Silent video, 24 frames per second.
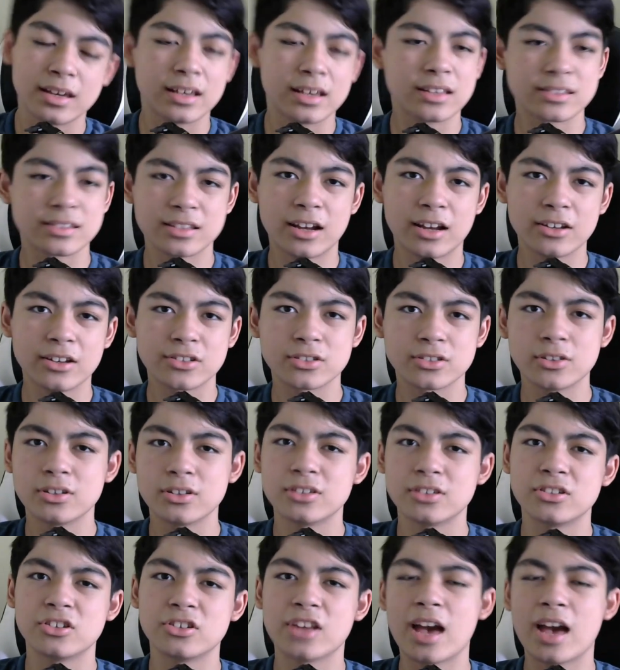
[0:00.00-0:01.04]
is not as good
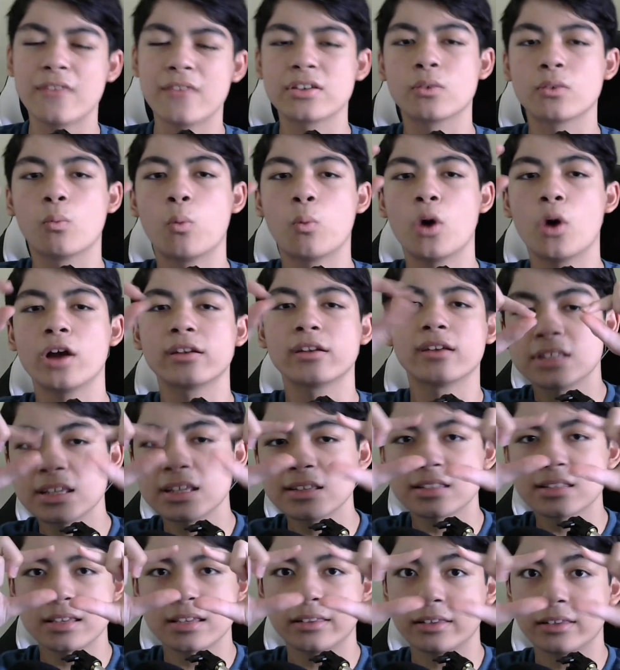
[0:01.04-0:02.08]
as just having one
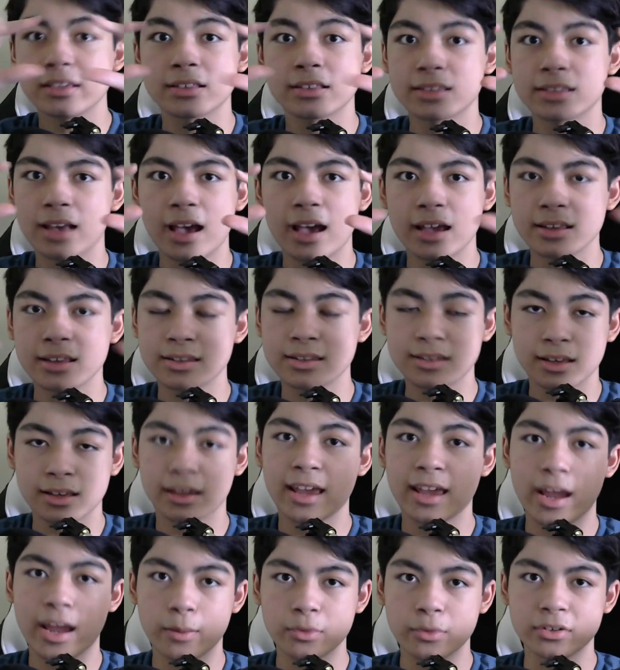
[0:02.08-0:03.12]
decently sized
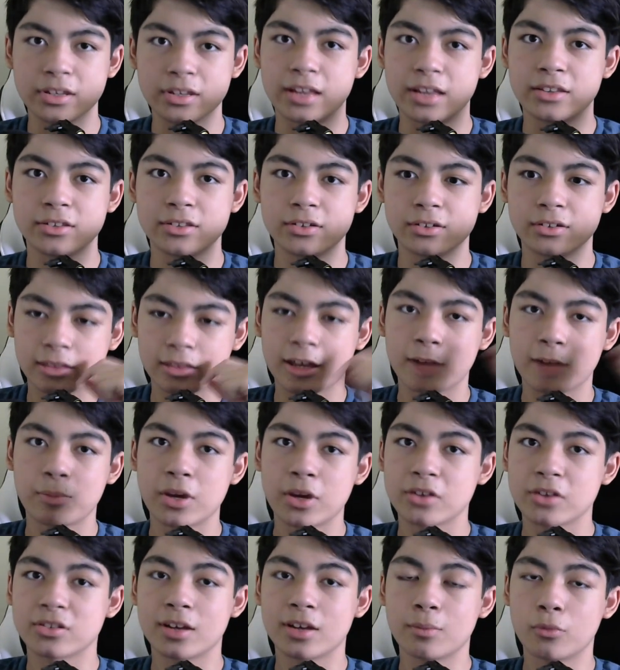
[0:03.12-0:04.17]
camera sensor that
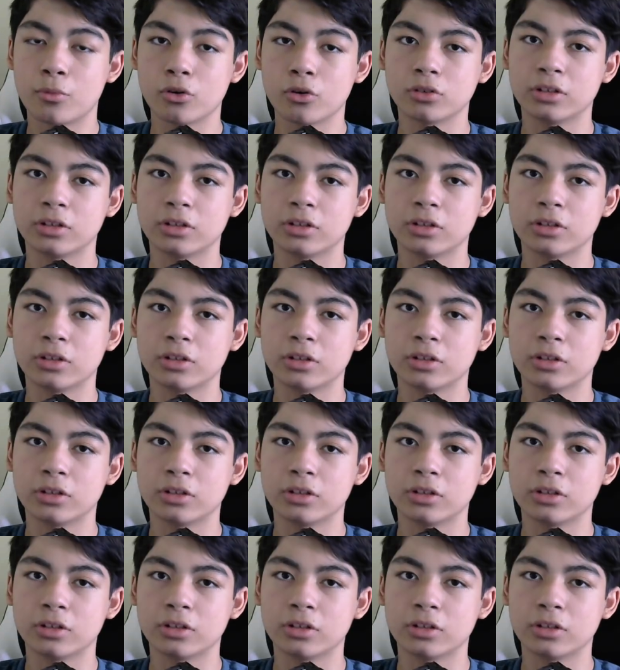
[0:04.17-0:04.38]
picks up more